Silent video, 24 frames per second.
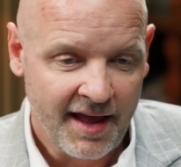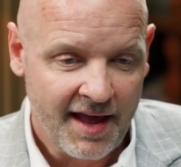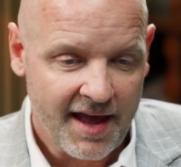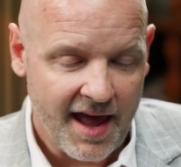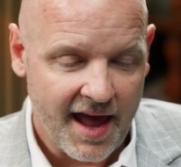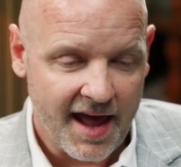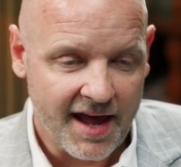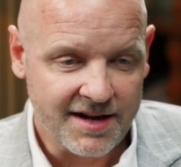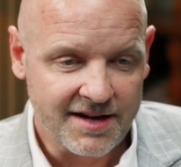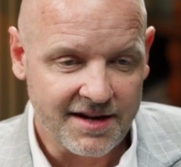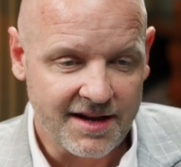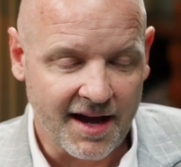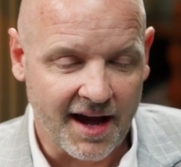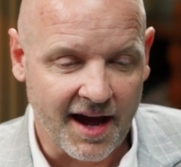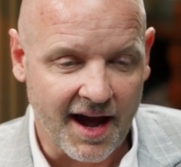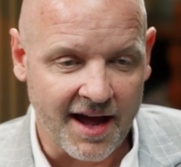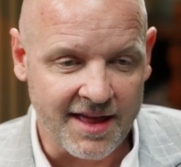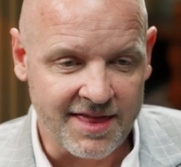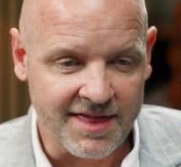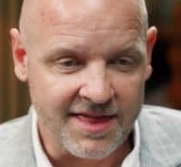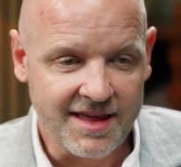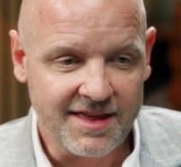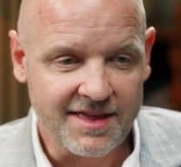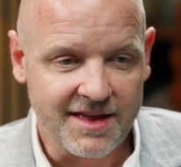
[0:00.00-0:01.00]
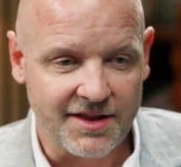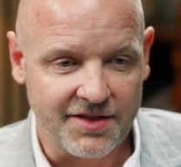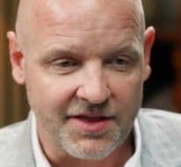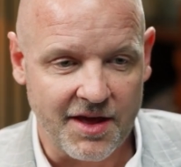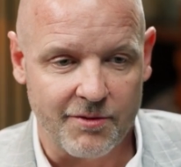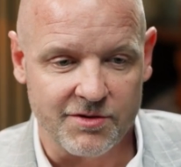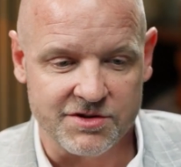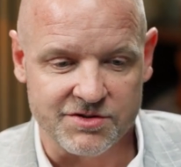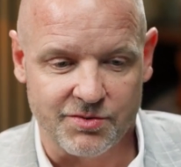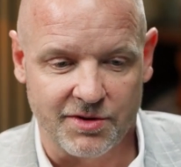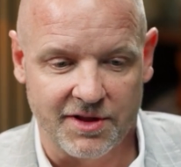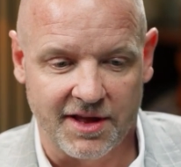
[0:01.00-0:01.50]
And I think that
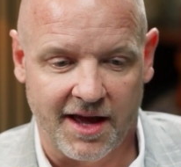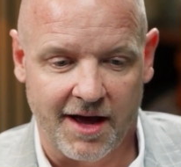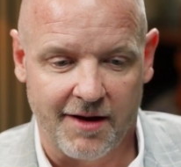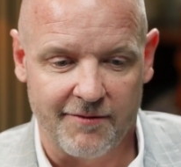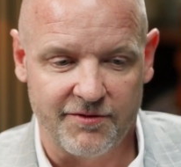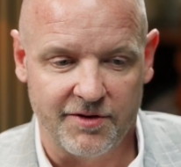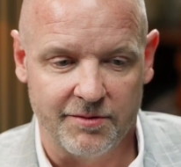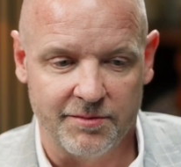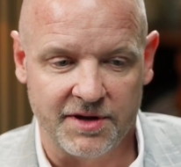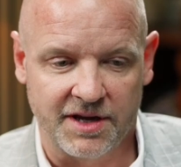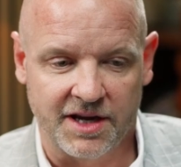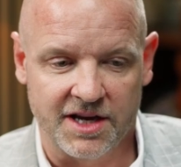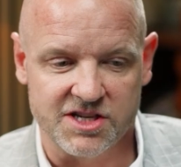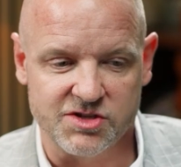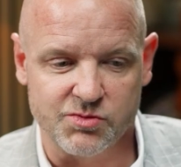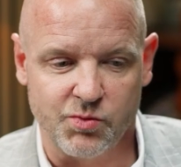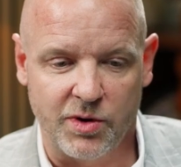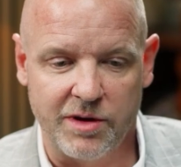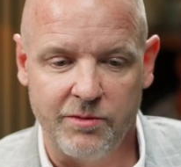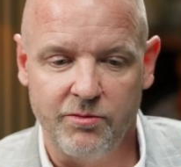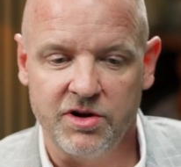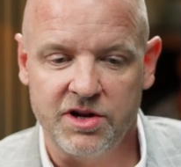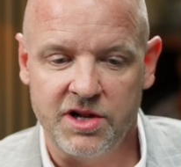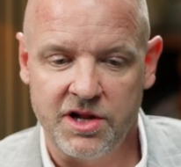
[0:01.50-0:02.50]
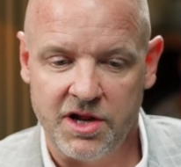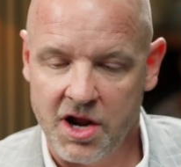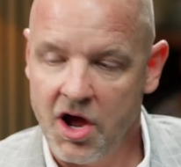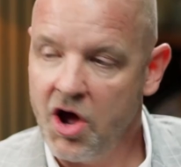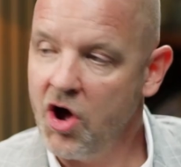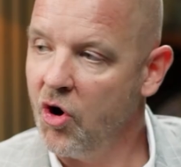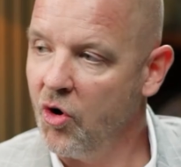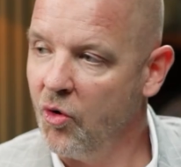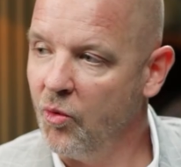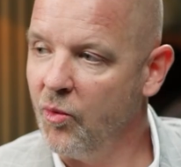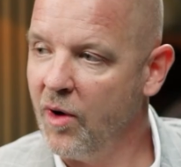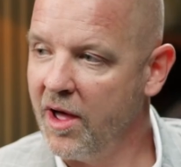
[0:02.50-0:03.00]
was really helpful because we would
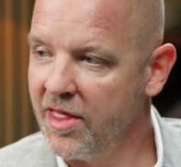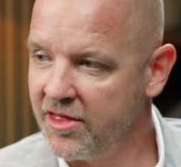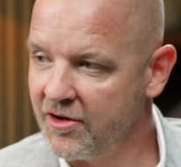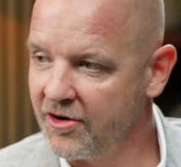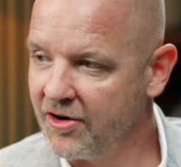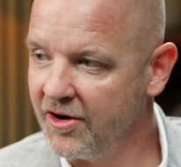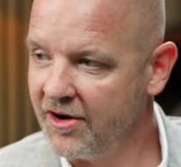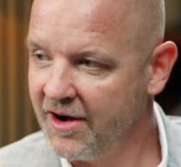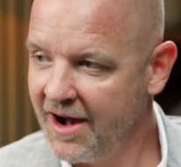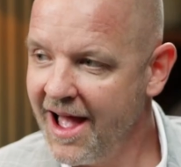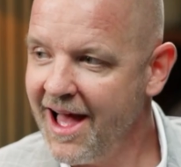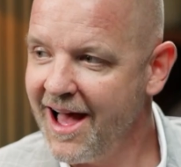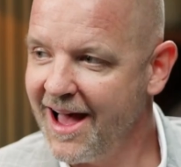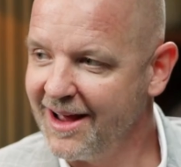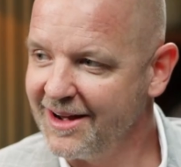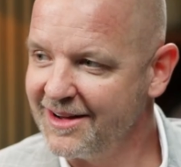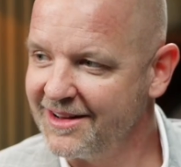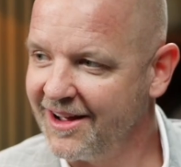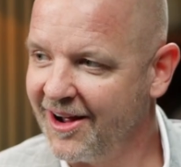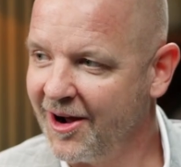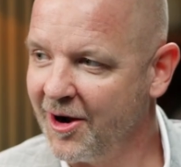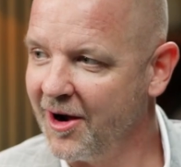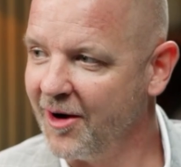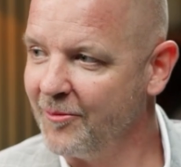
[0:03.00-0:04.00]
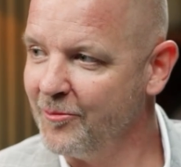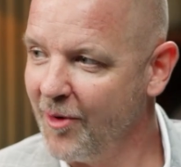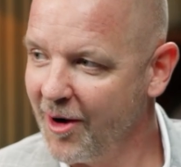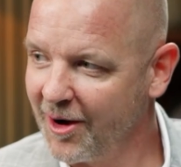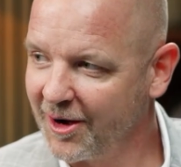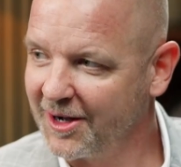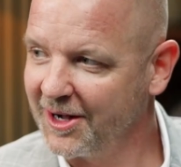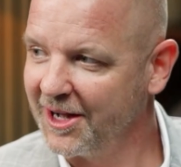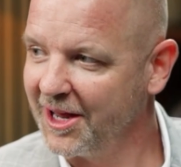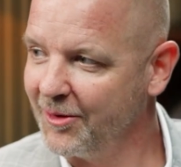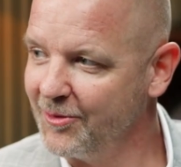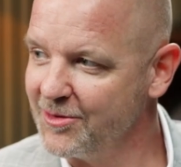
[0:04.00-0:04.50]
know whether or not our
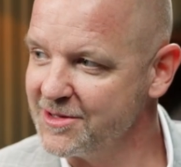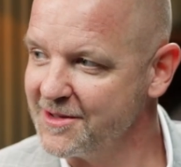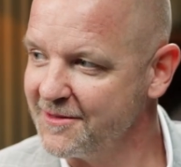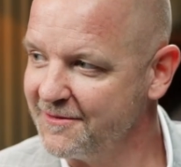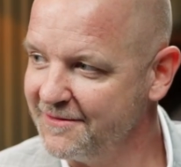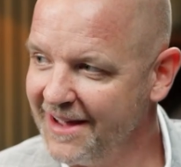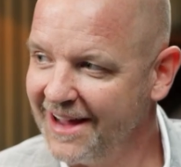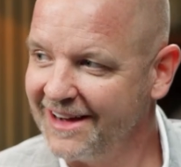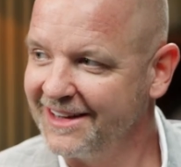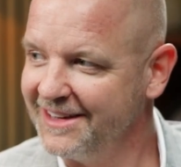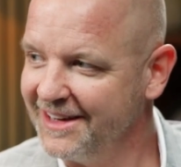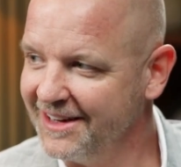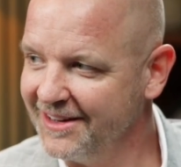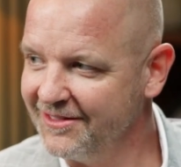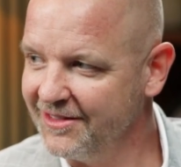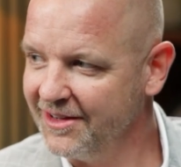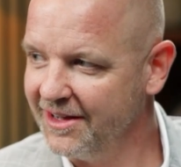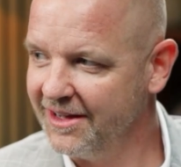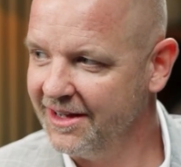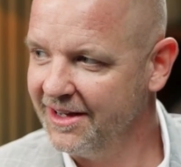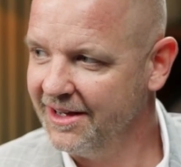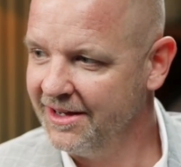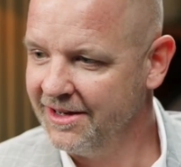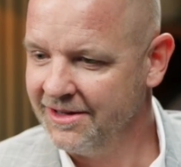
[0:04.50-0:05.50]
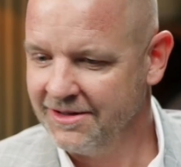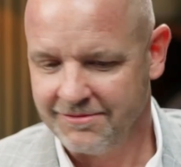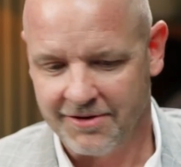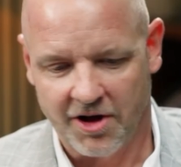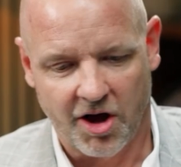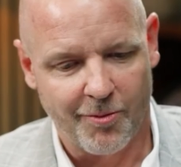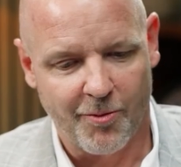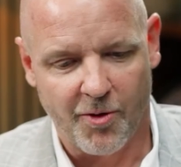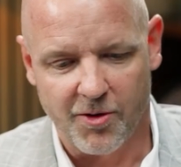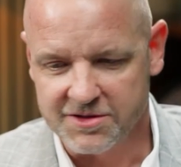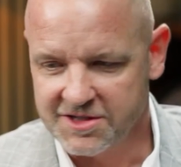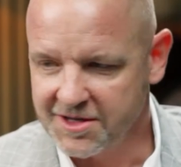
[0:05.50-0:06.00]
marketing was effective
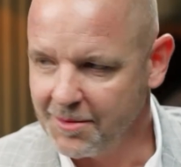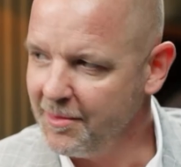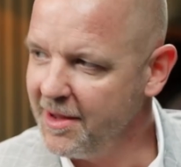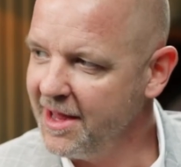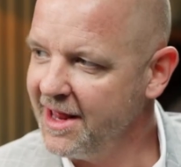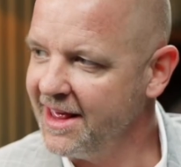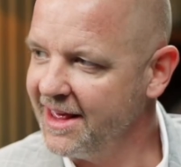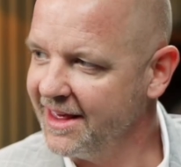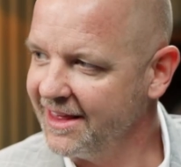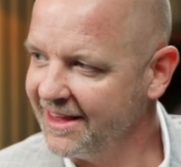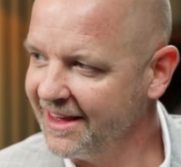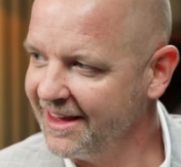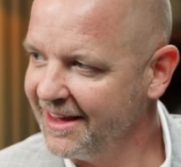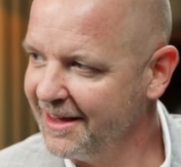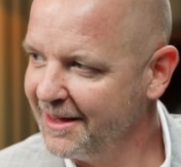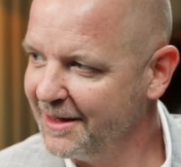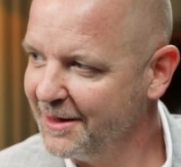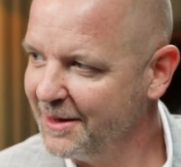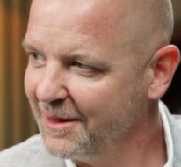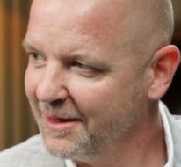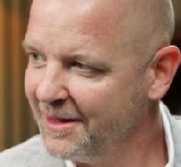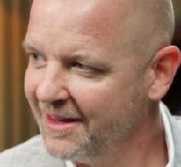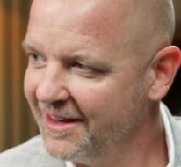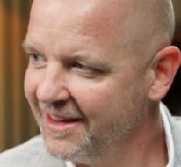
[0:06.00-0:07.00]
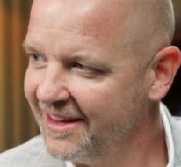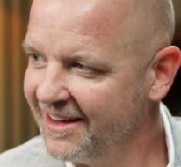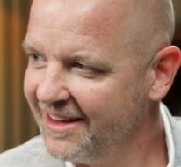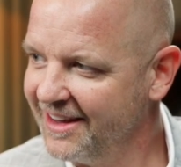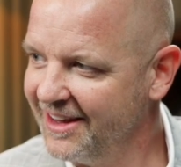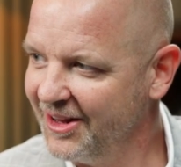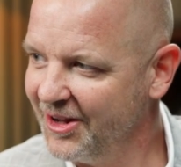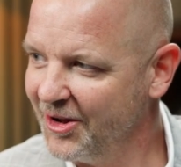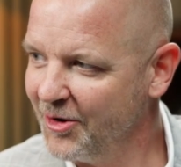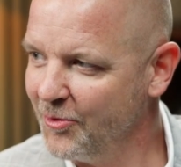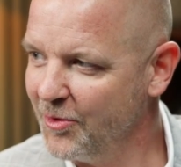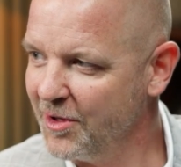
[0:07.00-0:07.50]
almost immediately,
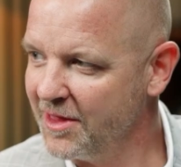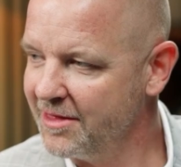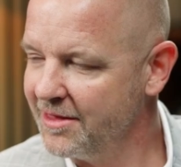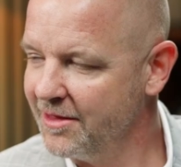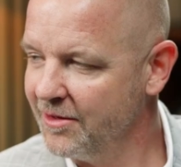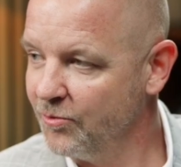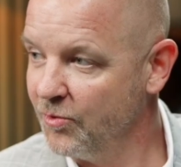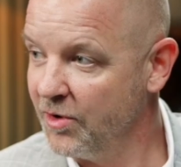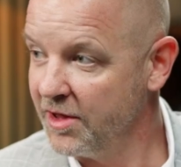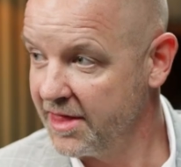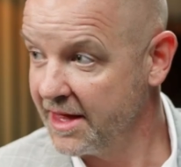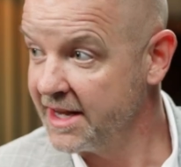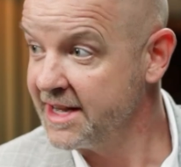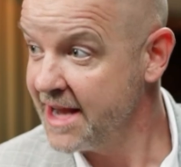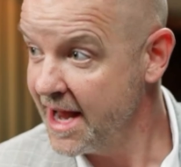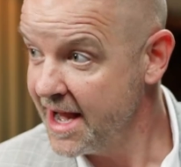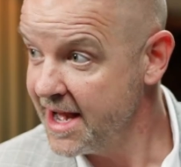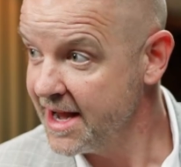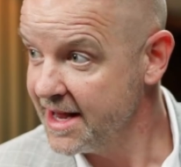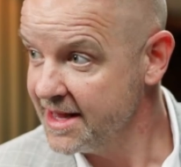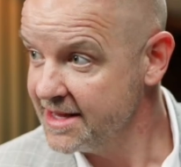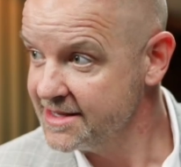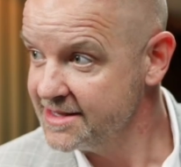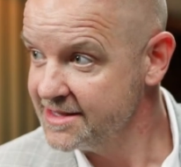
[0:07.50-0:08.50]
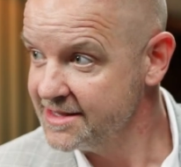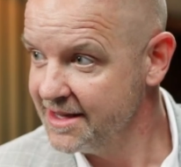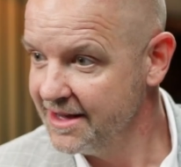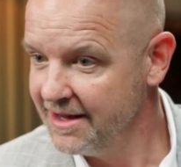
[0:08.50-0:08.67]
with attendance.